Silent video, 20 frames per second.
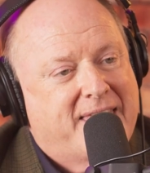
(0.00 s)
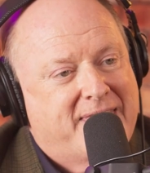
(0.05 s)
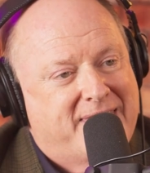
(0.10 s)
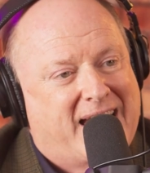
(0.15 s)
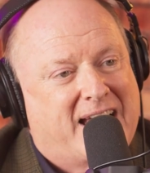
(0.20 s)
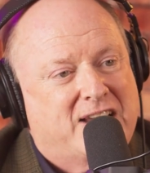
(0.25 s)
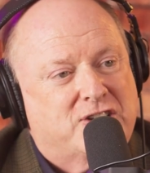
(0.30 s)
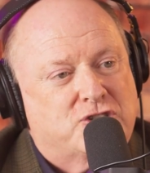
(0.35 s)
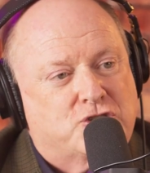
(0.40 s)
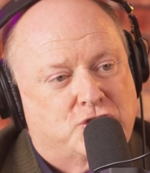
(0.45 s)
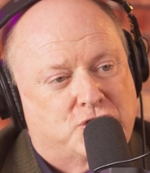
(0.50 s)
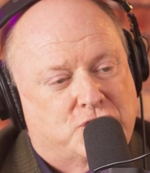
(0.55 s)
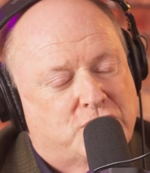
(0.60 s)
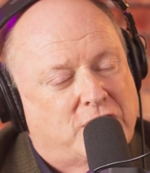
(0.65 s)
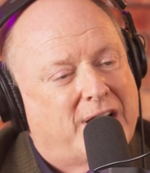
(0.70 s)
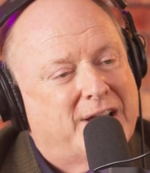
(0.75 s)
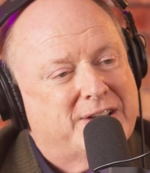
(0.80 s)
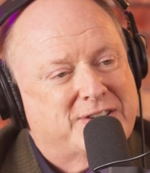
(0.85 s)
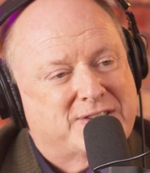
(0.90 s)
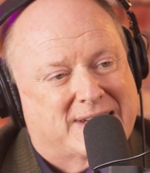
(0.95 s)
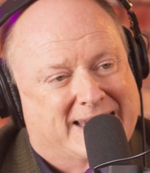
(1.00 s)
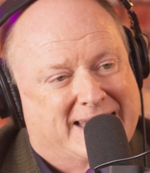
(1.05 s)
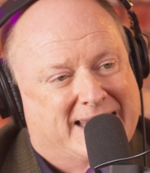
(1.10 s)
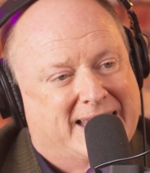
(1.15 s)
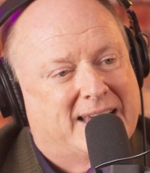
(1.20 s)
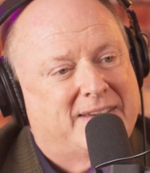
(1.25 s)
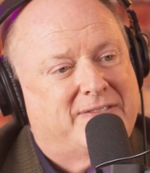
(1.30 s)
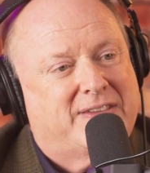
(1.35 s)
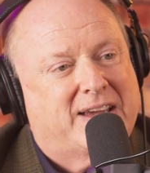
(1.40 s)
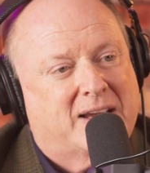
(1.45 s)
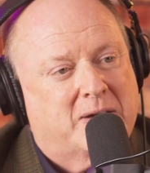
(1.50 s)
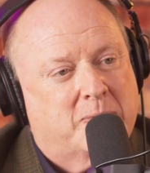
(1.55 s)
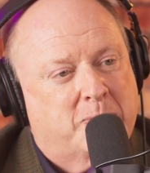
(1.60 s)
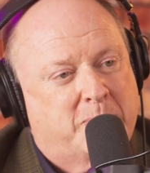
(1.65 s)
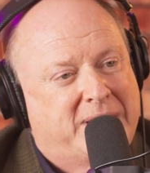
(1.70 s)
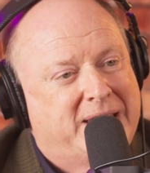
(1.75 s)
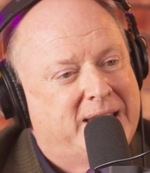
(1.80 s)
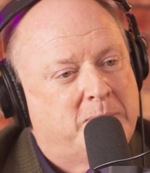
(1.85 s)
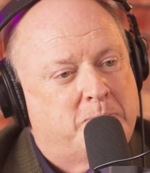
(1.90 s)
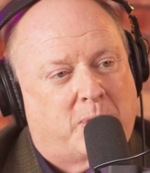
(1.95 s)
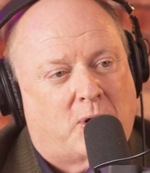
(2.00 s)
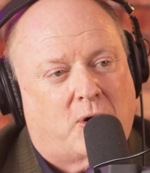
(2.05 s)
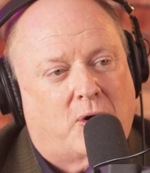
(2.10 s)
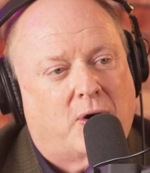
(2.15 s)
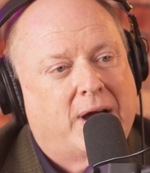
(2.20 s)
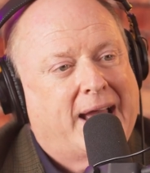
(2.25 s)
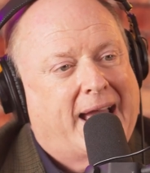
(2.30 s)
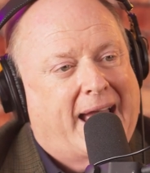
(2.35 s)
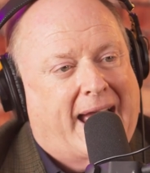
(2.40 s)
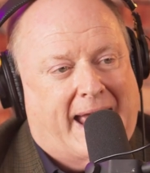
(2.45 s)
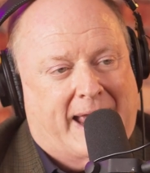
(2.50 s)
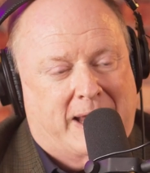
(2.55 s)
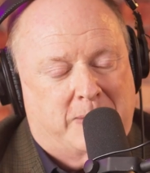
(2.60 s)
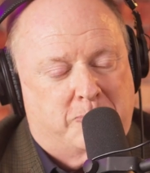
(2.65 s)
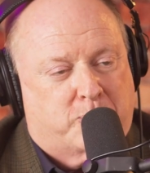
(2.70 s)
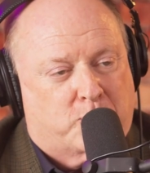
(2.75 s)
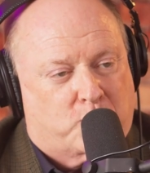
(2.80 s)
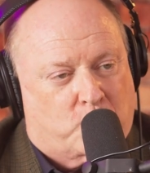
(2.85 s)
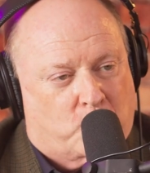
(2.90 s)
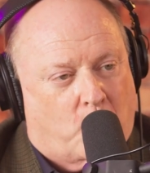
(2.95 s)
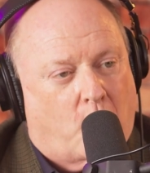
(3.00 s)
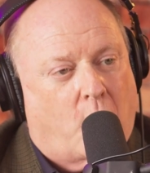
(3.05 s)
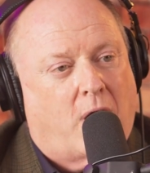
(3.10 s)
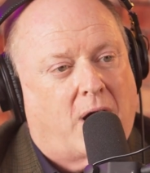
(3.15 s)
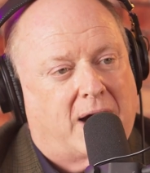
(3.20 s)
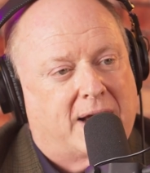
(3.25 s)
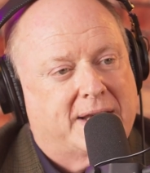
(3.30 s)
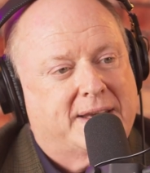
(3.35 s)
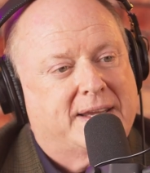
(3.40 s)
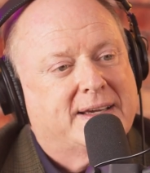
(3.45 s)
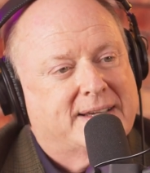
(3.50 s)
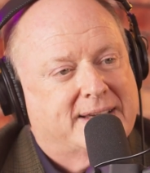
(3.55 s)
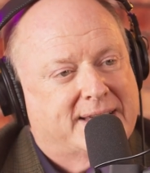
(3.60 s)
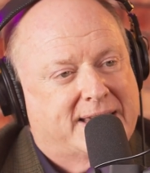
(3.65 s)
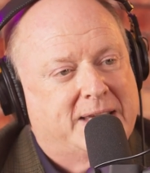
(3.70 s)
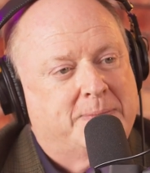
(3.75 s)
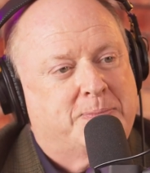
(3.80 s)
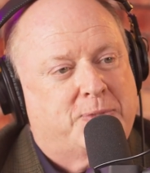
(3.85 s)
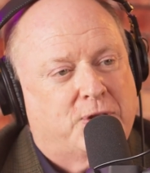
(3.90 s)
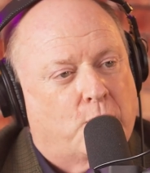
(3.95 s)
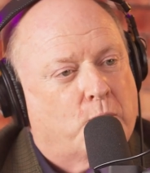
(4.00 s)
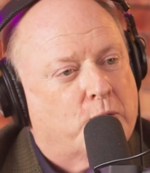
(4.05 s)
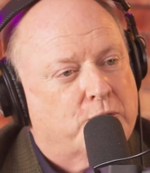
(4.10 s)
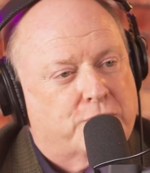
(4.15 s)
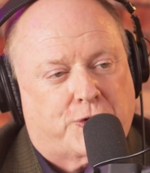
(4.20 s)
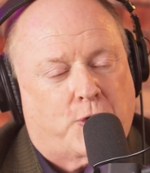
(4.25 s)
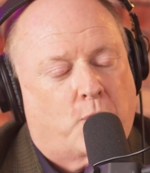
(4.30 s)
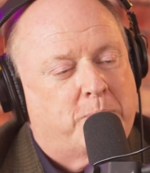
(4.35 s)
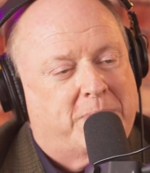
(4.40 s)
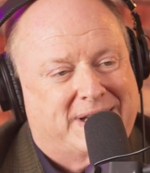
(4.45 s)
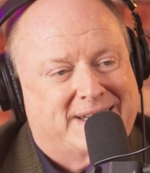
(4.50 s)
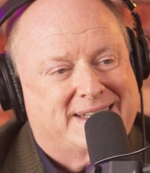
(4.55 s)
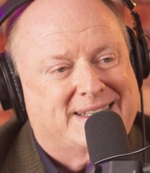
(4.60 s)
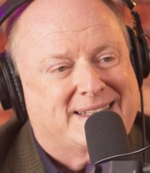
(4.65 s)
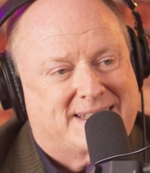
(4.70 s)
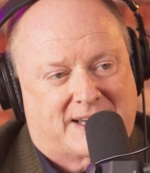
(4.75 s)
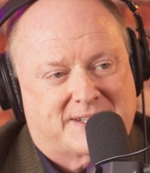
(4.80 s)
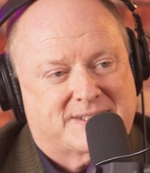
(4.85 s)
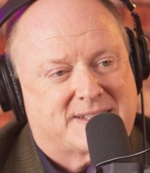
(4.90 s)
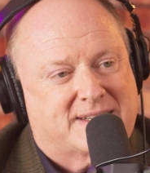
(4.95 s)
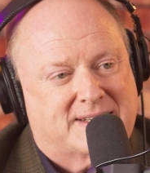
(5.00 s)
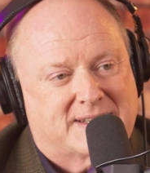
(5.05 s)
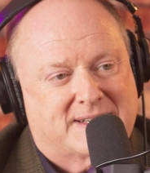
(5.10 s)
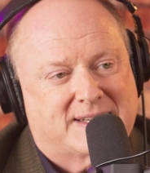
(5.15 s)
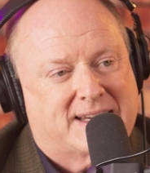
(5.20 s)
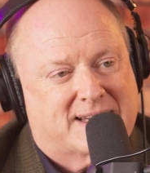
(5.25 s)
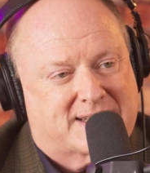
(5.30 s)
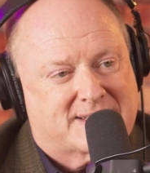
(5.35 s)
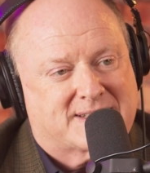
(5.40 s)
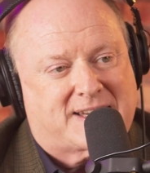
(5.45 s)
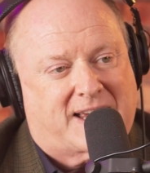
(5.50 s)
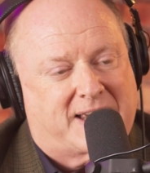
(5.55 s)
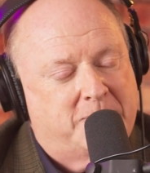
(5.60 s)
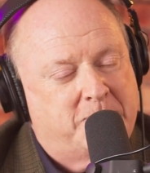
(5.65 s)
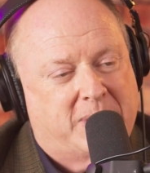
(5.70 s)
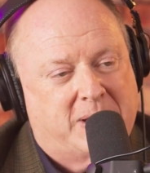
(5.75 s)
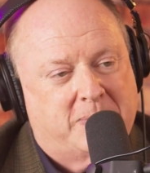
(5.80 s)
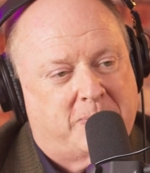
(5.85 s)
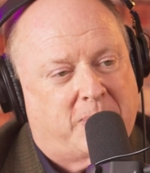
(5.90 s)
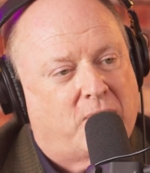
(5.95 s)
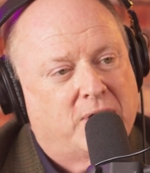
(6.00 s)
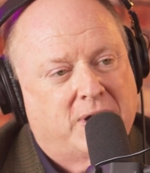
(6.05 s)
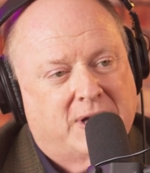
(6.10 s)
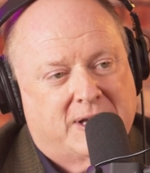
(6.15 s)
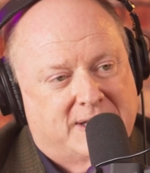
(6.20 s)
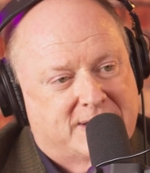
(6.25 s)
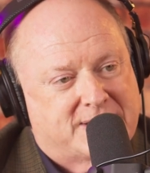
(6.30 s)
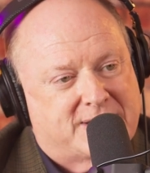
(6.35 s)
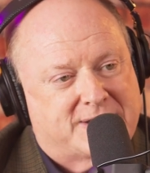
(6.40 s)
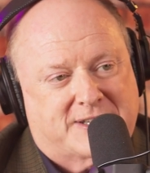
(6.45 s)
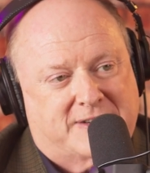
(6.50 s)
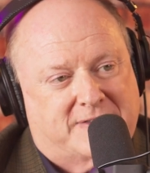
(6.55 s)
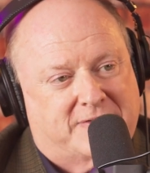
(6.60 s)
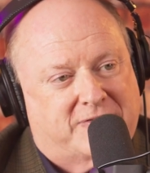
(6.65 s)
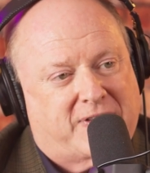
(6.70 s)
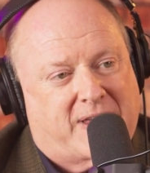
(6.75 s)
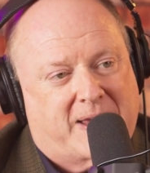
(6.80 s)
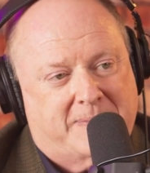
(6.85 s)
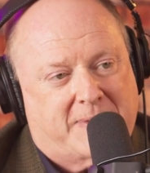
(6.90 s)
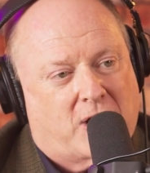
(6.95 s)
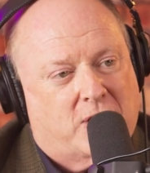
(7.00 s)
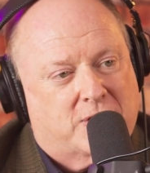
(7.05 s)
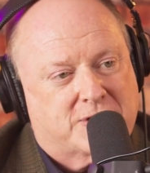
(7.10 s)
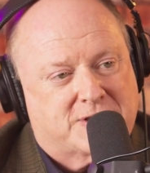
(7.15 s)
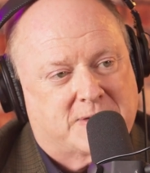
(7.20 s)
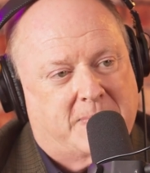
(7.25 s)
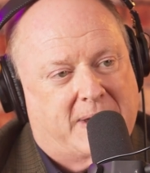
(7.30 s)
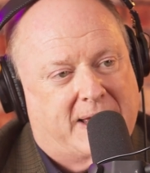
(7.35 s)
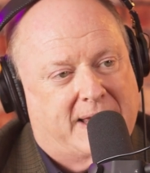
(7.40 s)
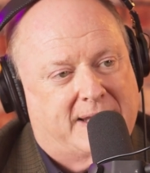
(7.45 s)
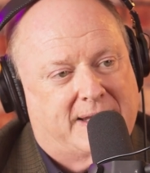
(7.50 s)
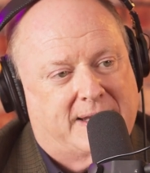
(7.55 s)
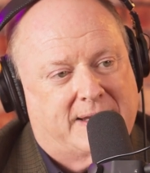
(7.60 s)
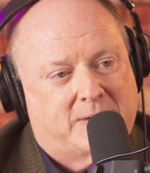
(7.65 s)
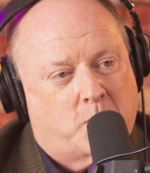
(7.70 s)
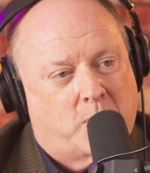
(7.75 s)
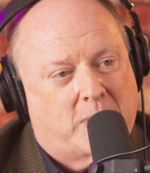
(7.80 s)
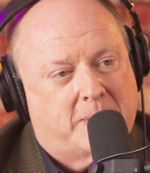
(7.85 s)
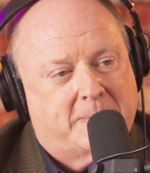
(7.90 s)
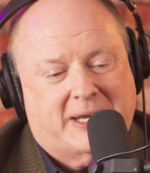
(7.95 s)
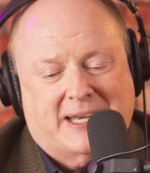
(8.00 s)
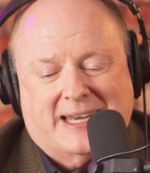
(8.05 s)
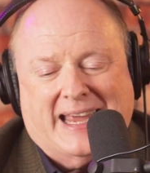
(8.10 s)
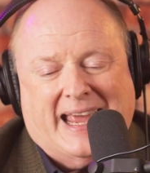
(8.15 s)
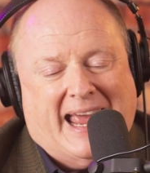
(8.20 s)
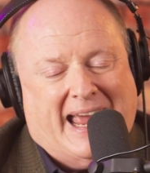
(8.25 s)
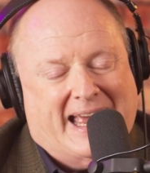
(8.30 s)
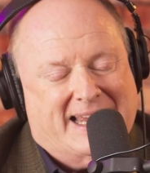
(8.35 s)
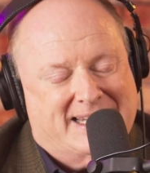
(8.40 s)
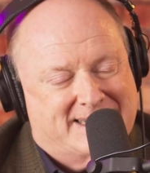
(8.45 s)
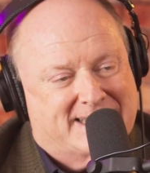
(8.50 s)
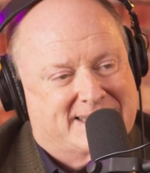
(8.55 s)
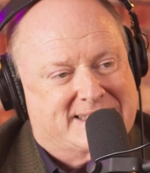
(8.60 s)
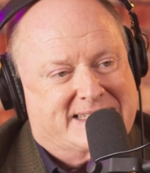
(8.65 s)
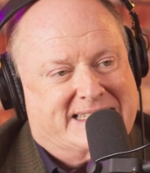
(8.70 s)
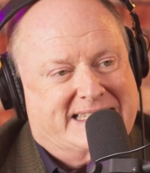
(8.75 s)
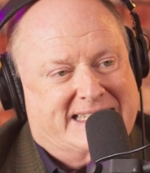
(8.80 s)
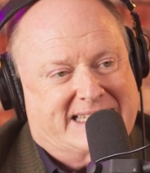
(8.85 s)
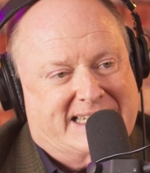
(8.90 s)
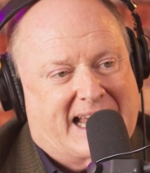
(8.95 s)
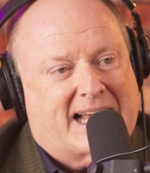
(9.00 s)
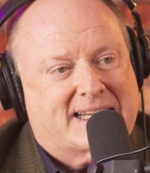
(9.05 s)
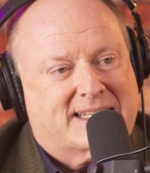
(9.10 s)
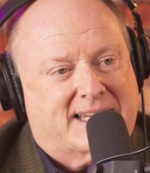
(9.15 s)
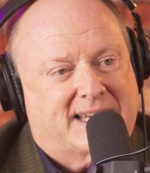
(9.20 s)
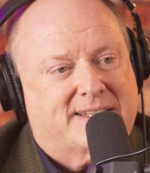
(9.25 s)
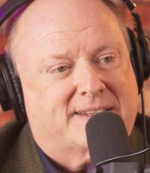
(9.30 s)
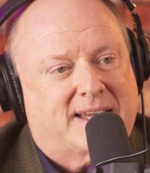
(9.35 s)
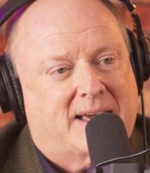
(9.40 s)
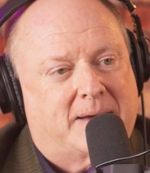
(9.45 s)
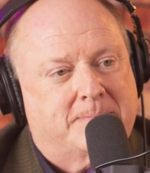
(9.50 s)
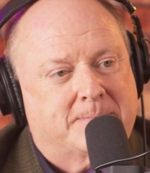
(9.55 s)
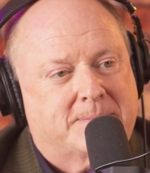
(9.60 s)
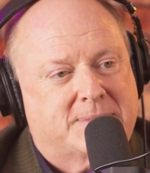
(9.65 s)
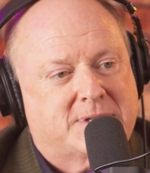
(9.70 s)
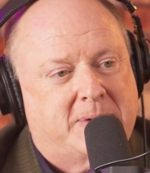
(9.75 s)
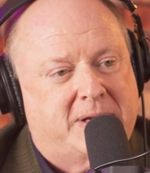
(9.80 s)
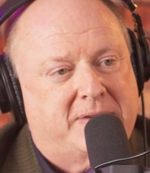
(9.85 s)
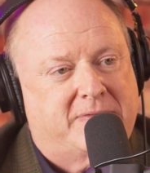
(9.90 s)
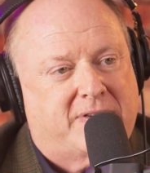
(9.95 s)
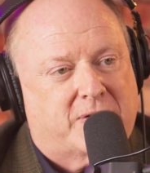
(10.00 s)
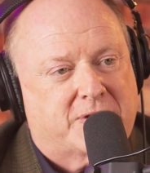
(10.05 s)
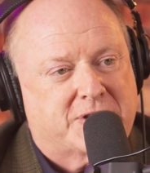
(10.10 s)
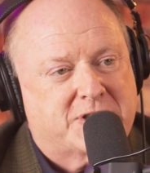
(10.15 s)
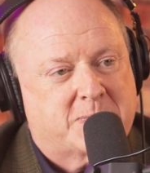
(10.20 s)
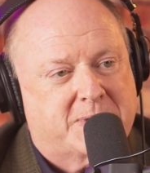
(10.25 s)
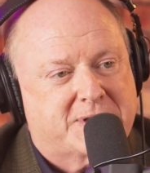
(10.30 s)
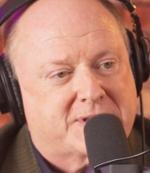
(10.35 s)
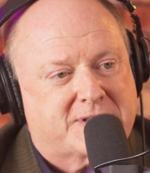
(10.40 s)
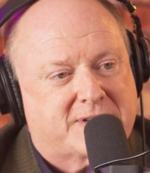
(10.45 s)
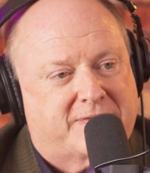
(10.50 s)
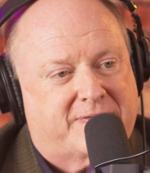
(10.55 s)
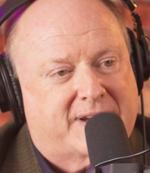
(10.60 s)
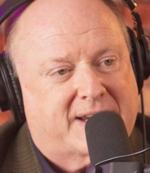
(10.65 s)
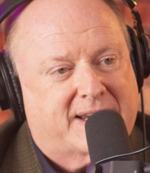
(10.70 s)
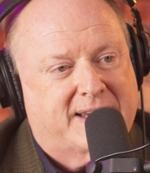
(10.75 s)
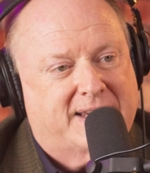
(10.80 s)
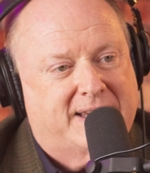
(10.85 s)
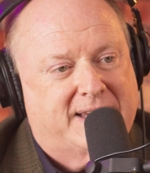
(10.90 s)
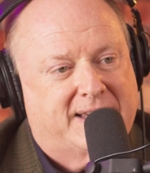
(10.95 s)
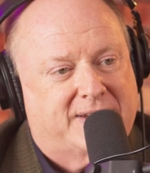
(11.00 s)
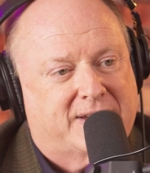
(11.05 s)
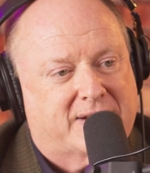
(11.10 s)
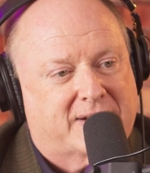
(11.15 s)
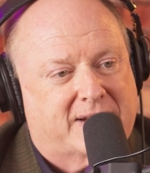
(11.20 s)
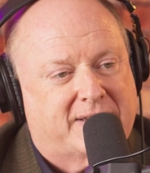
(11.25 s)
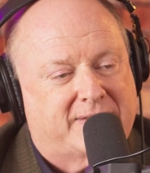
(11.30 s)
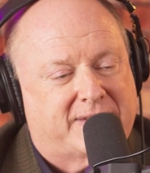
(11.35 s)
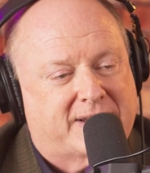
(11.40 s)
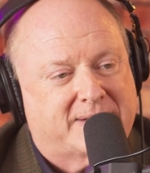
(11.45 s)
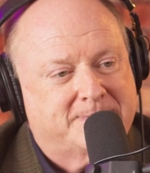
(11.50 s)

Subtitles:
that just giving people a broad, keep the doors open, doesn't excite people, doesn't inflame the hearts of men and women, and does not get them to be very specific in their giving.